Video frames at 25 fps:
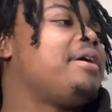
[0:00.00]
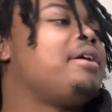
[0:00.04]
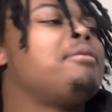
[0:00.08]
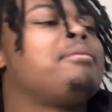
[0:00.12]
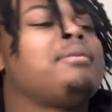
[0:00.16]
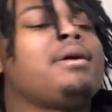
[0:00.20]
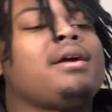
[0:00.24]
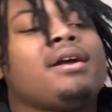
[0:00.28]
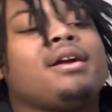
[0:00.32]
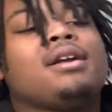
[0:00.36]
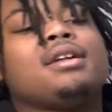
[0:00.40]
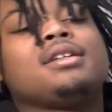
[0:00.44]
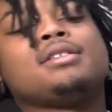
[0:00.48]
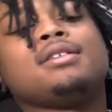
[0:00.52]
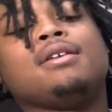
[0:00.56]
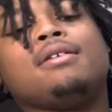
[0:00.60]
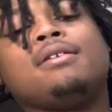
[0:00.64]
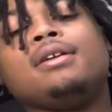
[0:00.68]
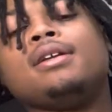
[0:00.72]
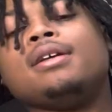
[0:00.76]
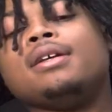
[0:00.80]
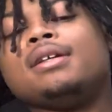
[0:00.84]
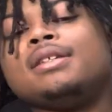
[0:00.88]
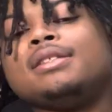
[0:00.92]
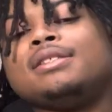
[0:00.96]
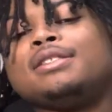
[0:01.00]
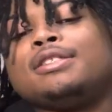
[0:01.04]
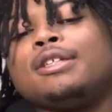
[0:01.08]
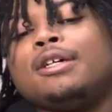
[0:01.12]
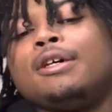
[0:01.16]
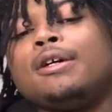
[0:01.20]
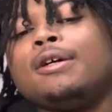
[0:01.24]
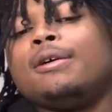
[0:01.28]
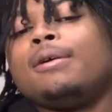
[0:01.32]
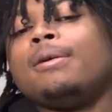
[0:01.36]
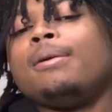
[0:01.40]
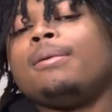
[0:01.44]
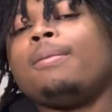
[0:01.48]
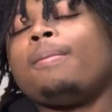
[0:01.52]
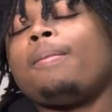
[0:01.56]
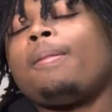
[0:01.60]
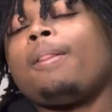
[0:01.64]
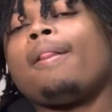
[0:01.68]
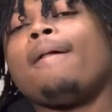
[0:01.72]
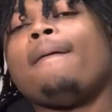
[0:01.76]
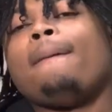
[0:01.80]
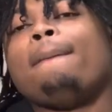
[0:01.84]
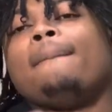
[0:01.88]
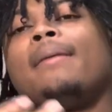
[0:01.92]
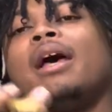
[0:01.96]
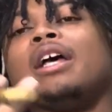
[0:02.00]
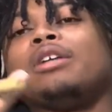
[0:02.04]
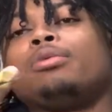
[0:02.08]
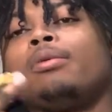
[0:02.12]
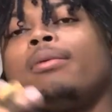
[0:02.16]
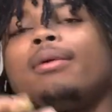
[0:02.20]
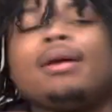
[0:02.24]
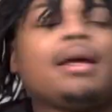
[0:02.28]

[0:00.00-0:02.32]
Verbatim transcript: them in Arizona, so that's where we